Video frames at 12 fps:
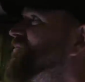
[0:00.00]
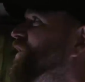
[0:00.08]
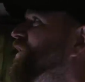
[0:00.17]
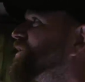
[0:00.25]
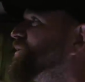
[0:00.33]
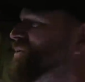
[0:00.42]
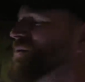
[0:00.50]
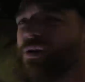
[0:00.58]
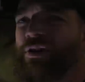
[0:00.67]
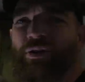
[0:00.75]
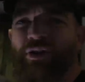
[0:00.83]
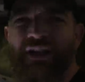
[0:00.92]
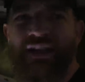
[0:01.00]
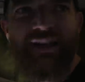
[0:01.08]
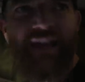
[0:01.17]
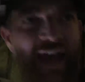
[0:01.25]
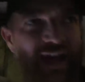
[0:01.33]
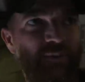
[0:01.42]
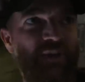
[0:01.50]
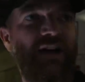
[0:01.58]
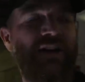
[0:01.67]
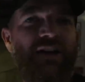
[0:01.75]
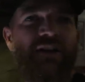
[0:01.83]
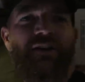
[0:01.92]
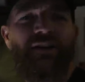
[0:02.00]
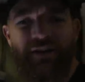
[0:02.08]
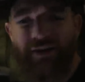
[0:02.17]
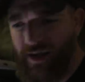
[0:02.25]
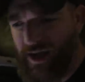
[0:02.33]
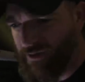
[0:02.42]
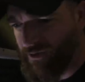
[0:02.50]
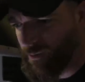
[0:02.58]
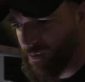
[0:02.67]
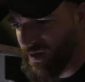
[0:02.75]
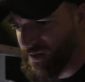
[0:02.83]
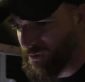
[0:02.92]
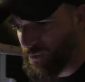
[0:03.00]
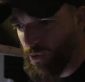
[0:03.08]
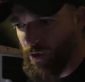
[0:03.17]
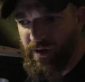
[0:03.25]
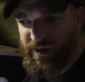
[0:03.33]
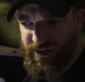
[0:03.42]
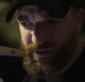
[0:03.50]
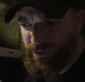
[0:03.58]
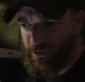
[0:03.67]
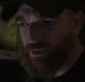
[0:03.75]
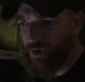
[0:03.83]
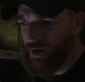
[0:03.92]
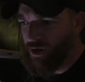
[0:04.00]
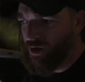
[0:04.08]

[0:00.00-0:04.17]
Very cool. We're, we're going to get Adam down here and have him kind of walk us through